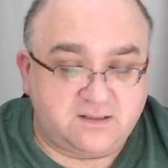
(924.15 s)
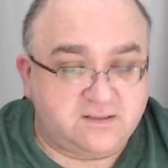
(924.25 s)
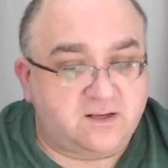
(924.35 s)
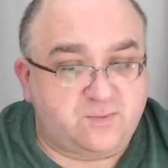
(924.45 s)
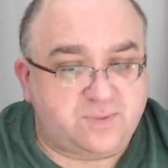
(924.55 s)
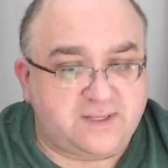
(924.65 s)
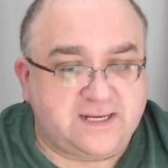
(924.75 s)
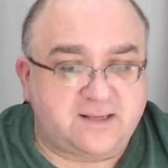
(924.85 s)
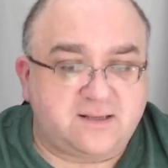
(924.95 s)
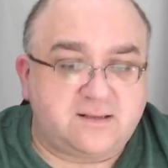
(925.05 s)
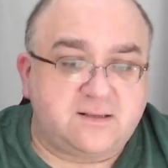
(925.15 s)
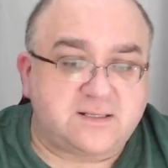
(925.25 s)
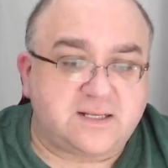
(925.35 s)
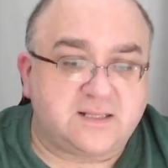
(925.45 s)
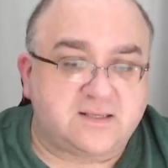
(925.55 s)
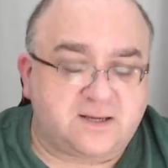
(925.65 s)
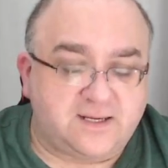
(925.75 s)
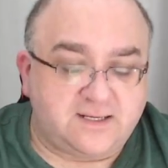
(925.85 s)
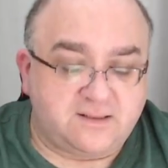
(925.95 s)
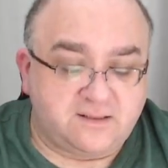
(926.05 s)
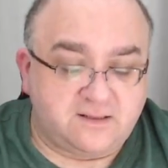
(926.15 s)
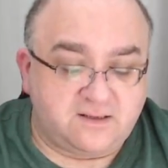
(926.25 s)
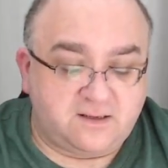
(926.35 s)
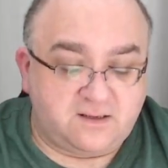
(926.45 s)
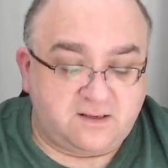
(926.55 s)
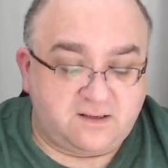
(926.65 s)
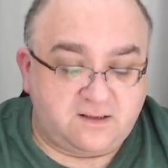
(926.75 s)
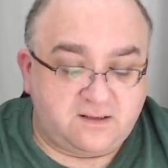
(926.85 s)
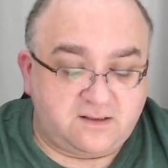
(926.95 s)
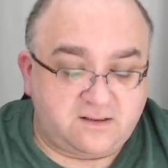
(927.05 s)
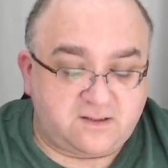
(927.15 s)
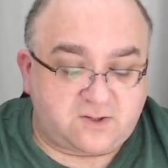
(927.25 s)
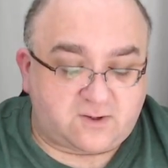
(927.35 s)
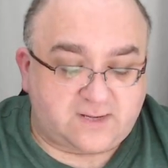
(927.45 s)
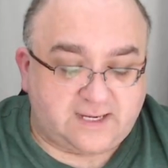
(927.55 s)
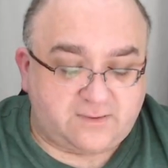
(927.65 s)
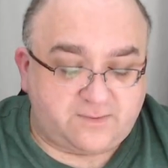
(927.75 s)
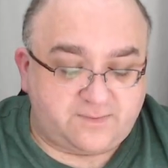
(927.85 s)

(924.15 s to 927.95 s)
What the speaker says: Don't blink, said the sign. I tore it down.